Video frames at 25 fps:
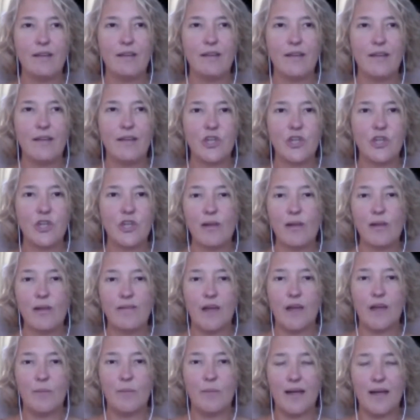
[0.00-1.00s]
showing
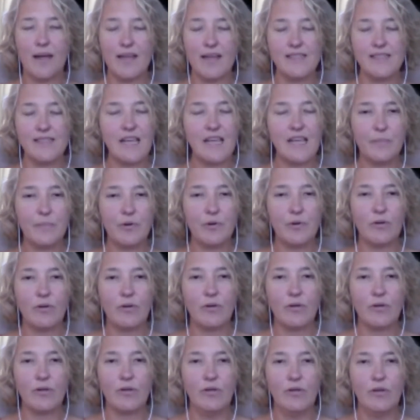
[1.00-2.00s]
them by example.
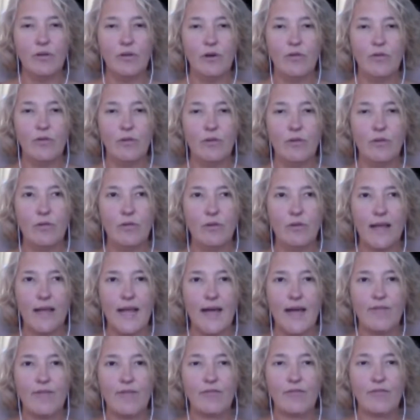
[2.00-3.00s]
You don't
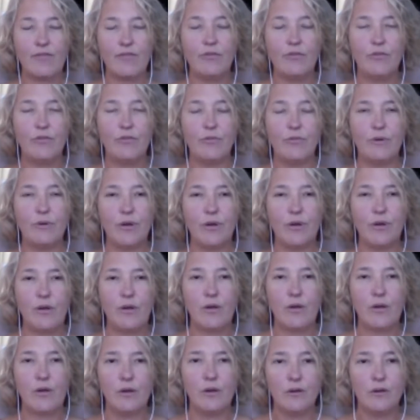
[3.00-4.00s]
have to
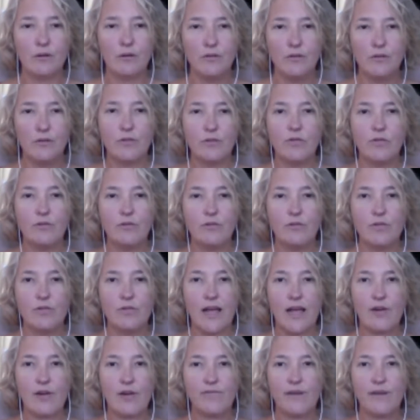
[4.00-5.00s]

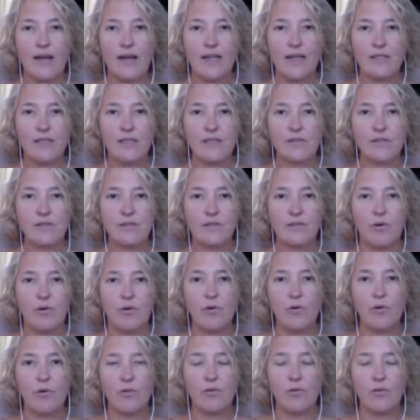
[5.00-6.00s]
sacrifice your
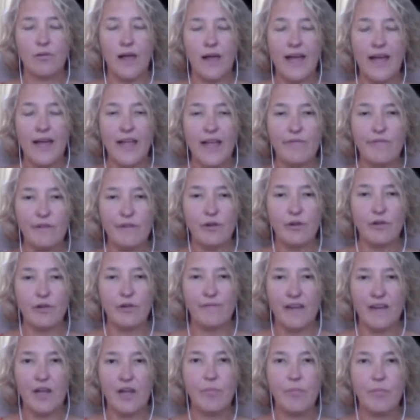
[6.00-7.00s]
whole life and your
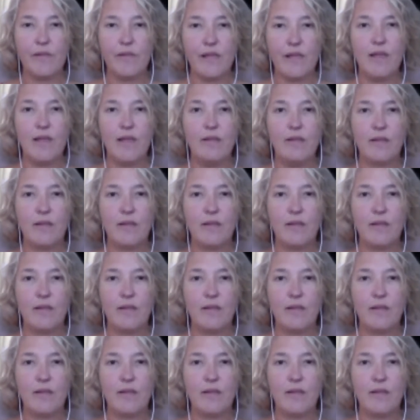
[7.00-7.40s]
family